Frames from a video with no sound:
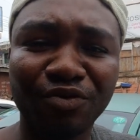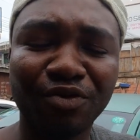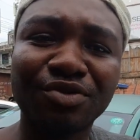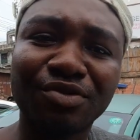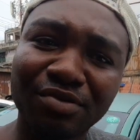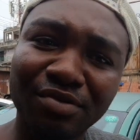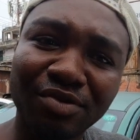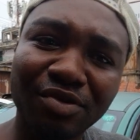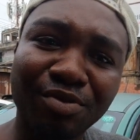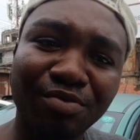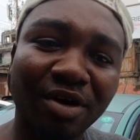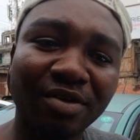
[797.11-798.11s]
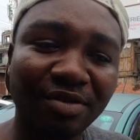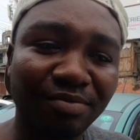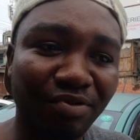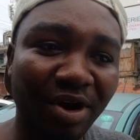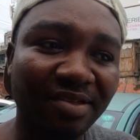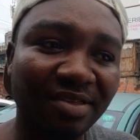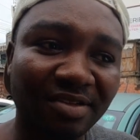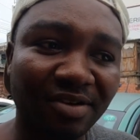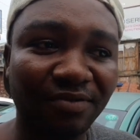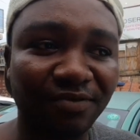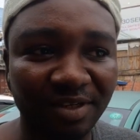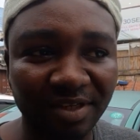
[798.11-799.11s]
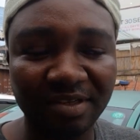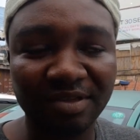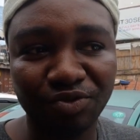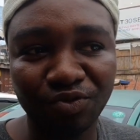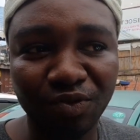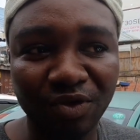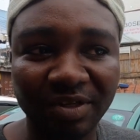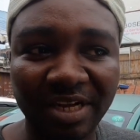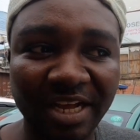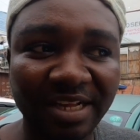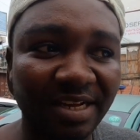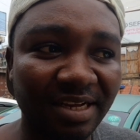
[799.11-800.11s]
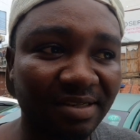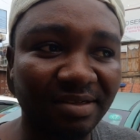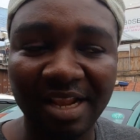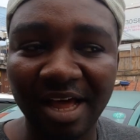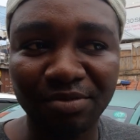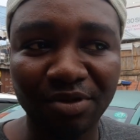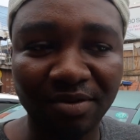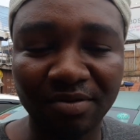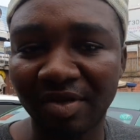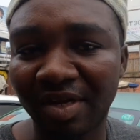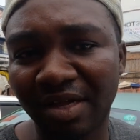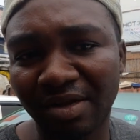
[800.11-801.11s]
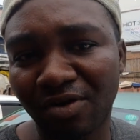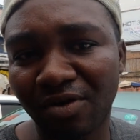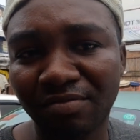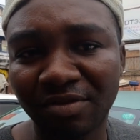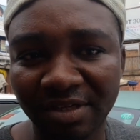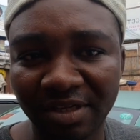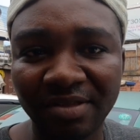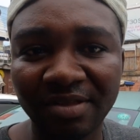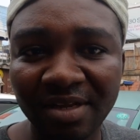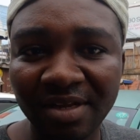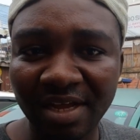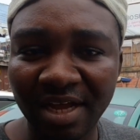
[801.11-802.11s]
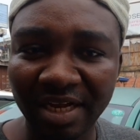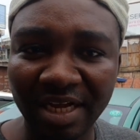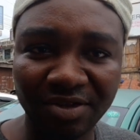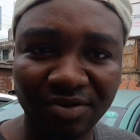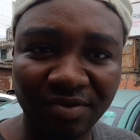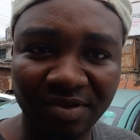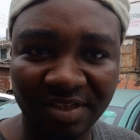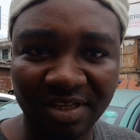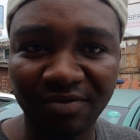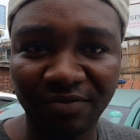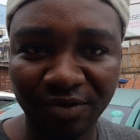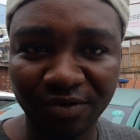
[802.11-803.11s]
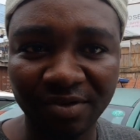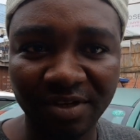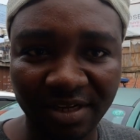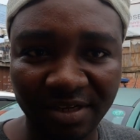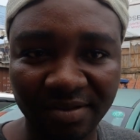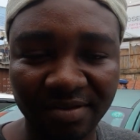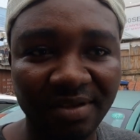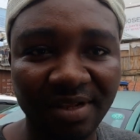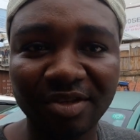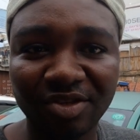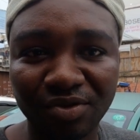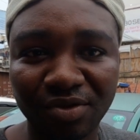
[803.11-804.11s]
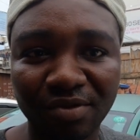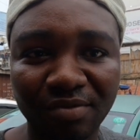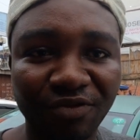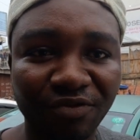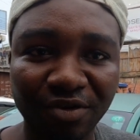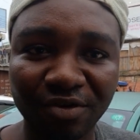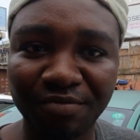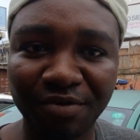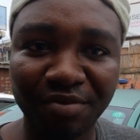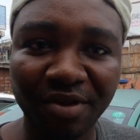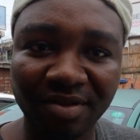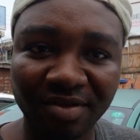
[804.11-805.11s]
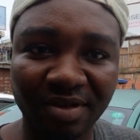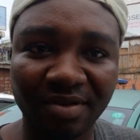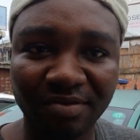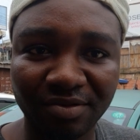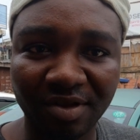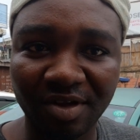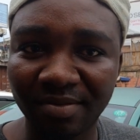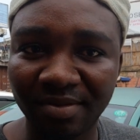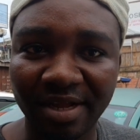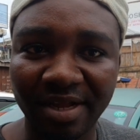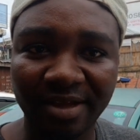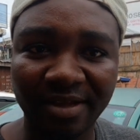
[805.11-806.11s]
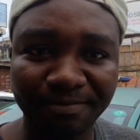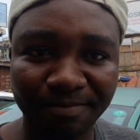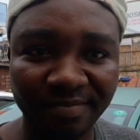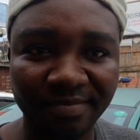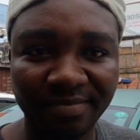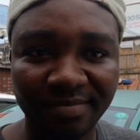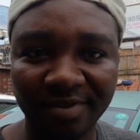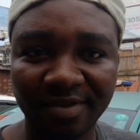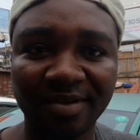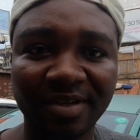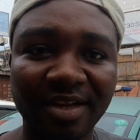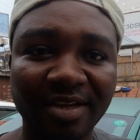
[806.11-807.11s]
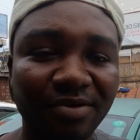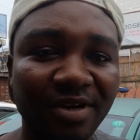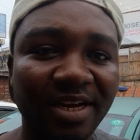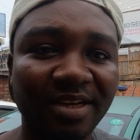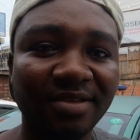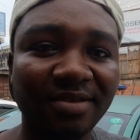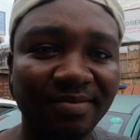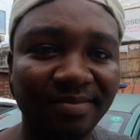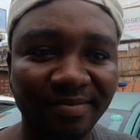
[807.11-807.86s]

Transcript: If you want to know about the prices of things you want, gadgets, laptops, you can call me, then I can do research for you, then let you know before you prepare yourself to come down here. So thank you guys.